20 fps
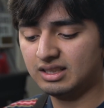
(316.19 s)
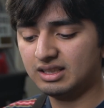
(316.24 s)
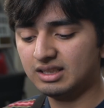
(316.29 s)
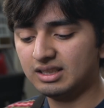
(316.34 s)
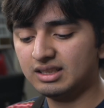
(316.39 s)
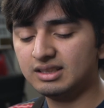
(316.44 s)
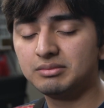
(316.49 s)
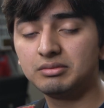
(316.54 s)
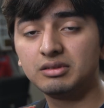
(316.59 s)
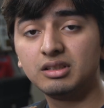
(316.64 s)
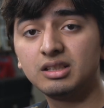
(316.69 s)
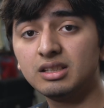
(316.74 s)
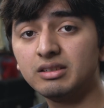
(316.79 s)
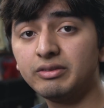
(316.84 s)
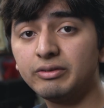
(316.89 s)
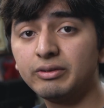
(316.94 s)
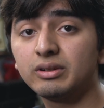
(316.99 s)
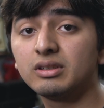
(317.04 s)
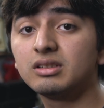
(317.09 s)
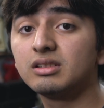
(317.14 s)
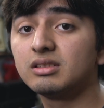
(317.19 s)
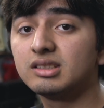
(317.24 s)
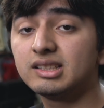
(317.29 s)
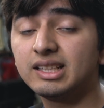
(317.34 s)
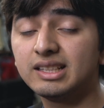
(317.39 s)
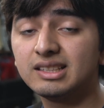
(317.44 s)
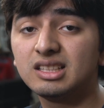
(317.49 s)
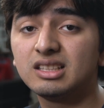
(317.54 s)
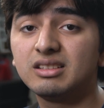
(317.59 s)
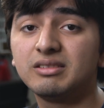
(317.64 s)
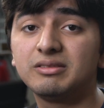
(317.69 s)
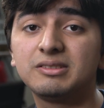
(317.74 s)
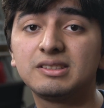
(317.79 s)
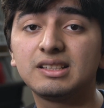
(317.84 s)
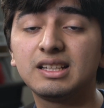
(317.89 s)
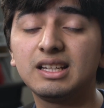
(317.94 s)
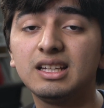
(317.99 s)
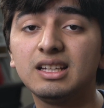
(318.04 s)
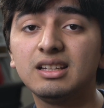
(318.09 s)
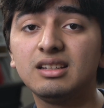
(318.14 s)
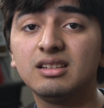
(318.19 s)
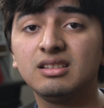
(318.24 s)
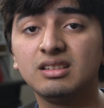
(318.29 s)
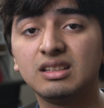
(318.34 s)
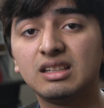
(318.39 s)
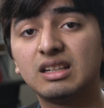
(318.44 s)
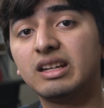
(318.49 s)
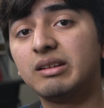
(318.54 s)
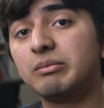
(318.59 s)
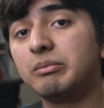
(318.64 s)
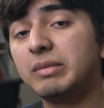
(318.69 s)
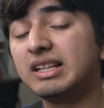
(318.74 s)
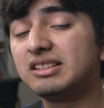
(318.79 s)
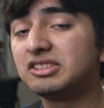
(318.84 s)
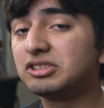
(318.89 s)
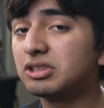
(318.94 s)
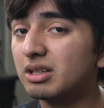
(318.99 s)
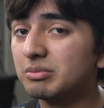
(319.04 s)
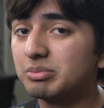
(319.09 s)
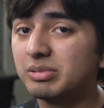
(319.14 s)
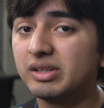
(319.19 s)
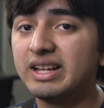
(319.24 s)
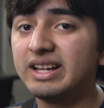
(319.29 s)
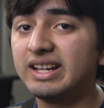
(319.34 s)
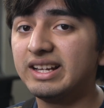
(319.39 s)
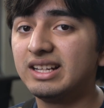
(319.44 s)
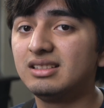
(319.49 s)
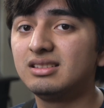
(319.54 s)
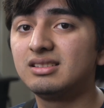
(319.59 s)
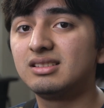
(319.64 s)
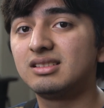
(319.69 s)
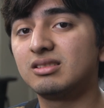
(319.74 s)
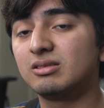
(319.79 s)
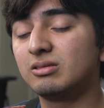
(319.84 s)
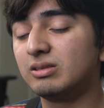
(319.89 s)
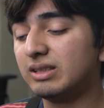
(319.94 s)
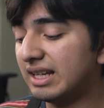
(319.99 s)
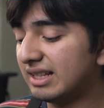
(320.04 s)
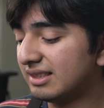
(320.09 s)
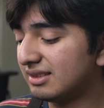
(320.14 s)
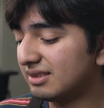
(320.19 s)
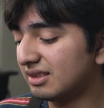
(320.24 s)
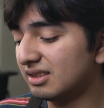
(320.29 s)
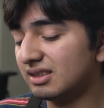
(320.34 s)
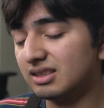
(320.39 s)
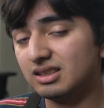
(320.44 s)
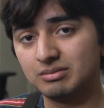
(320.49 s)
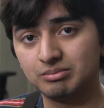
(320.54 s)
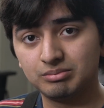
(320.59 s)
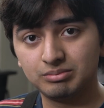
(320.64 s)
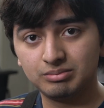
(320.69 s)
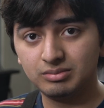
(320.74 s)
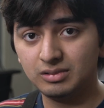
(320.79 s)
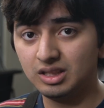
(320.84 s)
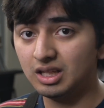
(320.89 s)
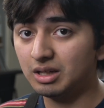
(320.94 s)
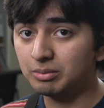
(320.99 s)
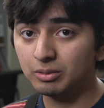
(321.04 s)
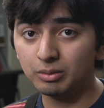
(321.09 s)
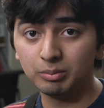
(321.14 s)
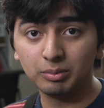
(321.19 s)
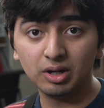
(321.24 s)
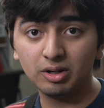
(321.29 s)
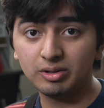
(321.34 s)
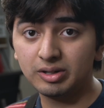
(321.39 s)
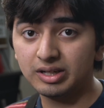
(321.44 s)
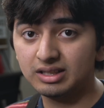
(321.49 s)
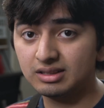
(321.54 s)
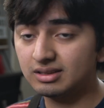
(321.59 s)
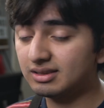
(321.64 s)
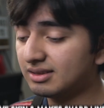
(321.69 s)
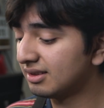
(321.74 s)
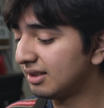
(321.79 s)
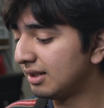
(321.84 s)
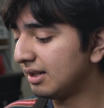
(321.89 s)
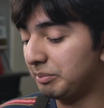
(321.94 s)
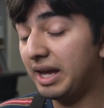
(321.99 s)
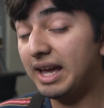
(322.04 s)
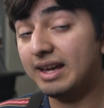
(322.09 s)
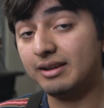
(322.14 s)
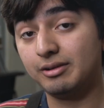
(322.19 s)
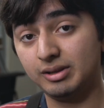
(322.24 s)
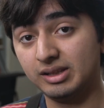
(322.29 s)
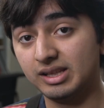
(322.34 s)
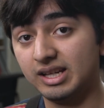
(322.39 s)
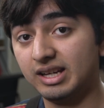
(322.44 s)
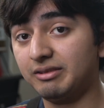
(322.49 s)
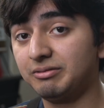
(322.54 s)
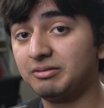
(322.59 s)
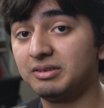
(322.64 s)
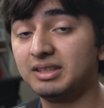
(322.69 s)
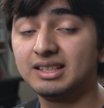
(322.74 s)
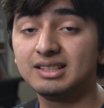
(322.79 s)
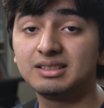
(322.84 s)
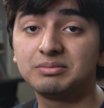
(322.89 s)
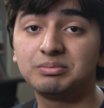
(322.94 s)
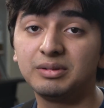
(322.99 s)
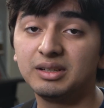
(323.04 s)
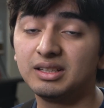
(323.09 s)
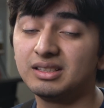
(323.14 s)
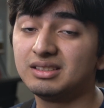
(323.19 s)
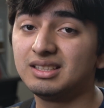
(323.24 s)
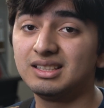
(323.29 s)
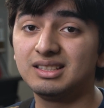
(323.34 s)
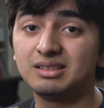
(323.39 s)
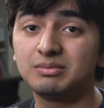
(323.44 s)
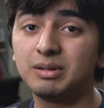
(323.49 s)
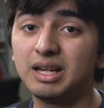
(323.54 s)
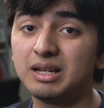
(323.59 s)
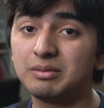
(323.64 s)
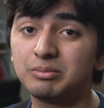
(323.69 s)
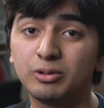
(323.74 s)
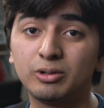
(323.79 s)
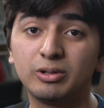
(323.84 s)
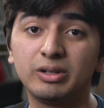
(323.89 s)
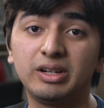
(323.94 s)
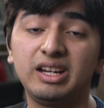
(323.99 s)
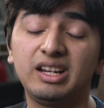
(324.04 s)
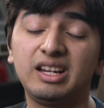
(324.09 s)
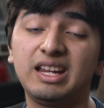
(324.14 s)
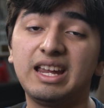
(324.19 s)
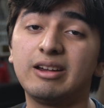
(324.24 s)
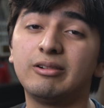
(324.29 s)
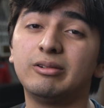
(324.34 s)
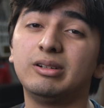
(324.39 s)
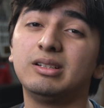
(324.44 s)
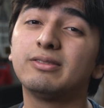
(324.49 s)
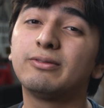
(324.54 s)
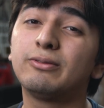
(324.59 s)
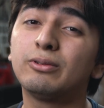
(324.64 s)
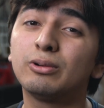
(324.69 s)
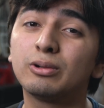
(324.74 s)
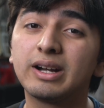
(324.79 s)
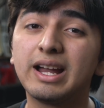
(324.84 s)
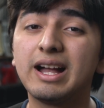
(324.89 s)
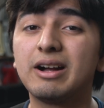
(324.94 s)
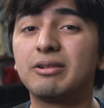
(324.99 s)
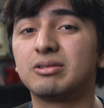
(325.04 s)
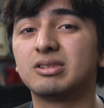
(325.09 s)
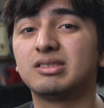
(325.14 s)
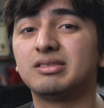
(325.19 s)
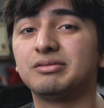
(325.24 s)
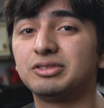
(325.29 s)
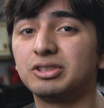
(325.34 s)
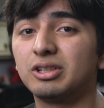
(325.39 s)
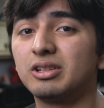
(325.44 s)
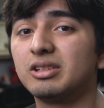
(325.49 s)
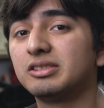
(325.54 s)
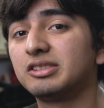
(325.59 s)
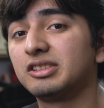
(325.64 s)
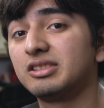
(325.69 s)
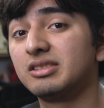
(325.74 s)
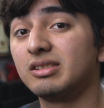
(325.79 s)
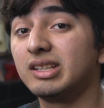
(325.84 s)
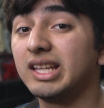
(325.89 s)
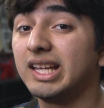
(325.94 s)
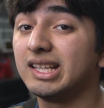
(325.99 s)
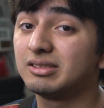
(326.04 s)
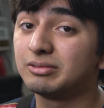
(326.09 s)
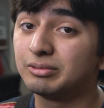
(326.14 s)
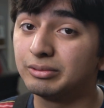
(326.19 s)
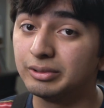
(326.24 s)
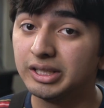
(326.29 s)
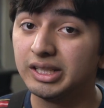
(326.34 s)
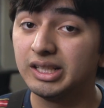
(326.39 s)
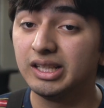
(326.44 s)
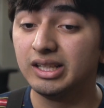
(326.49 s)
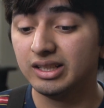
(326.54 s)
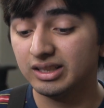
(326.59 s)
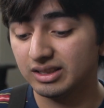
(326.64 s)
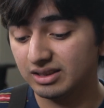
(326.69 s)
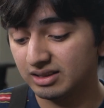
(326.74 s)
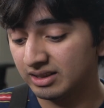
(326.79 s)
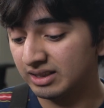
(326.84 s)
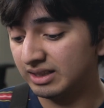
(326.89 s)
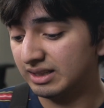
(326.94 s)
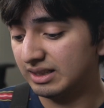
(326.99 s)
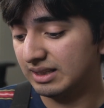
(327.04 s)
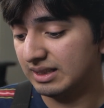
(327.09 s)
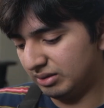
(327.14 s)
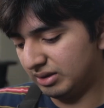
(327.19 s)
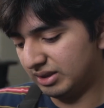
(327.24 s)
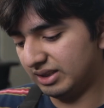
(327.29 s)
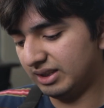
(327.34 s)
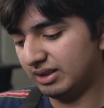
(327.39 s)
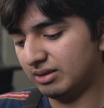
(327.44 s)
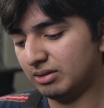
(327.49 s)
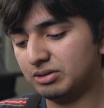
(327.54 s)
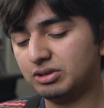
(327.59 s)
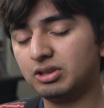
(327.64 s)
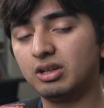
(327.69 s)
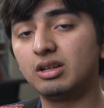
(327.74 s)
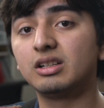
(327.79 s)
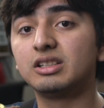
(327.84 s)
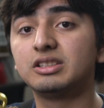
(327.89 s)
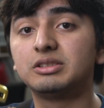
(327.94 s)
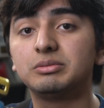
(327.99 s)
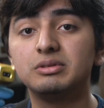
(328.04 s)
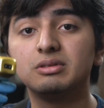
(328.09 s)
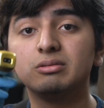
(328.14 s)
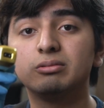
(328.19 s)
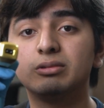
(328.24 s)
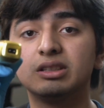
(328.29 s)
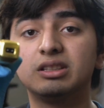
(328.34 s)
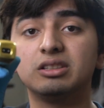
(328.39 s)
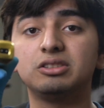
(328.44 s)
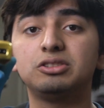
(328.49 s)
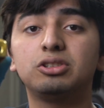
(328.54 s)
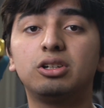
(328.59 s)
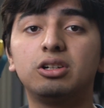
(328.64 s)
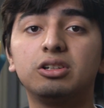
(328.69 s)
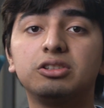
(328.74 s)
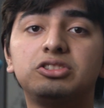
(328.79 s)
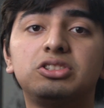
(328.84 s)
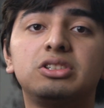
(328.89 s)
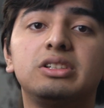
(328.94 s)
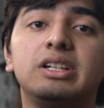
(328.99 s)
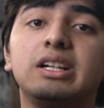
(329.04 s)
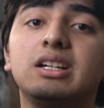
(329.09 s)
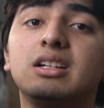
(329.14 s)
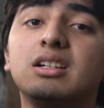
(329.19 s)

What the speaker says: is good for sensitive skin. It makes sharp lines, so that's a double bonus. Battery life. This bad boy carries 4 hours of charge, so that's really good. You could either charge with the charger it